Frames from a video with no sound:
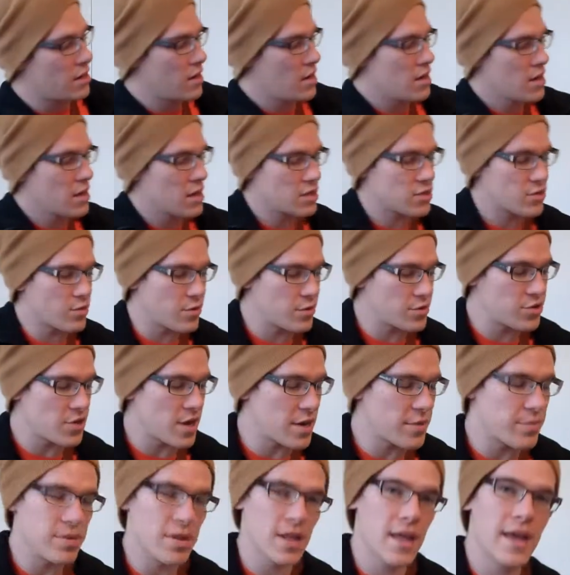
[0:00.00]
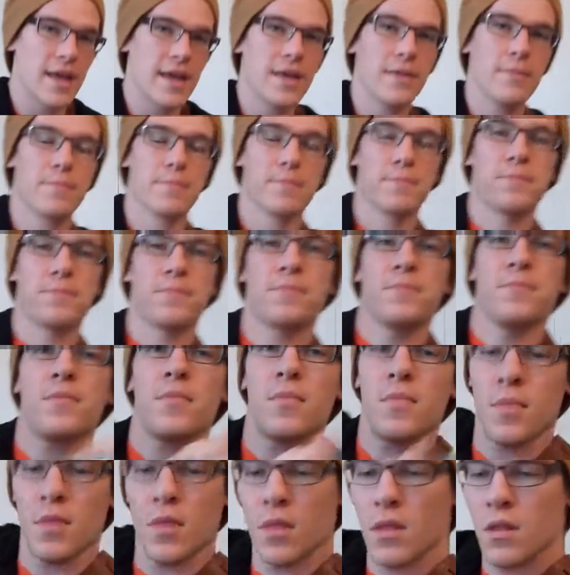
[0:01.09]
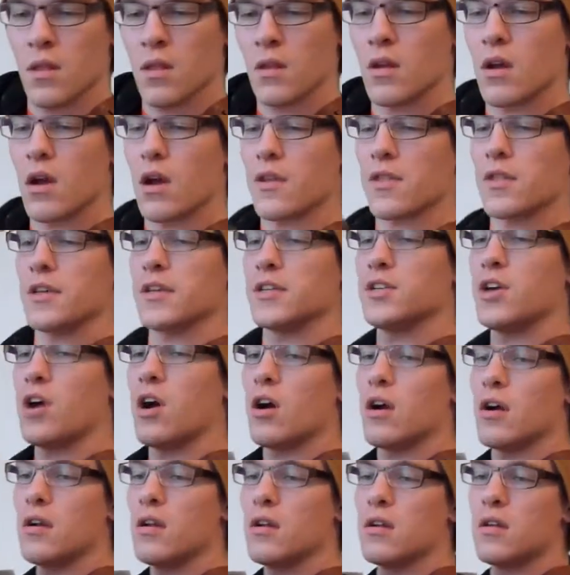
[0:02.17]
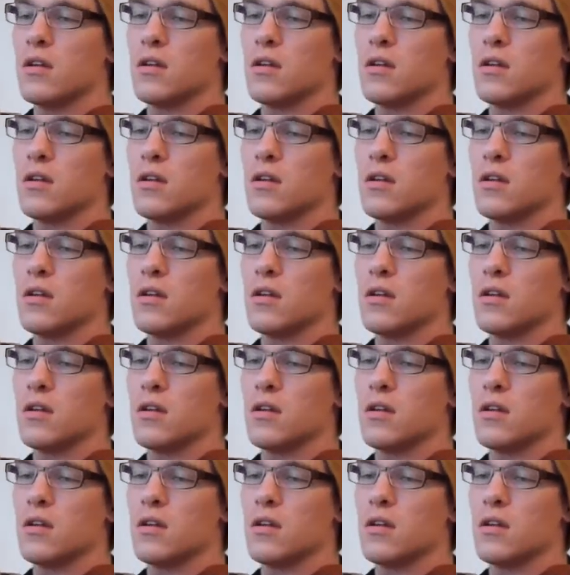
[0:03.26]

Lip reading: Because when we're trying to play on the guitar,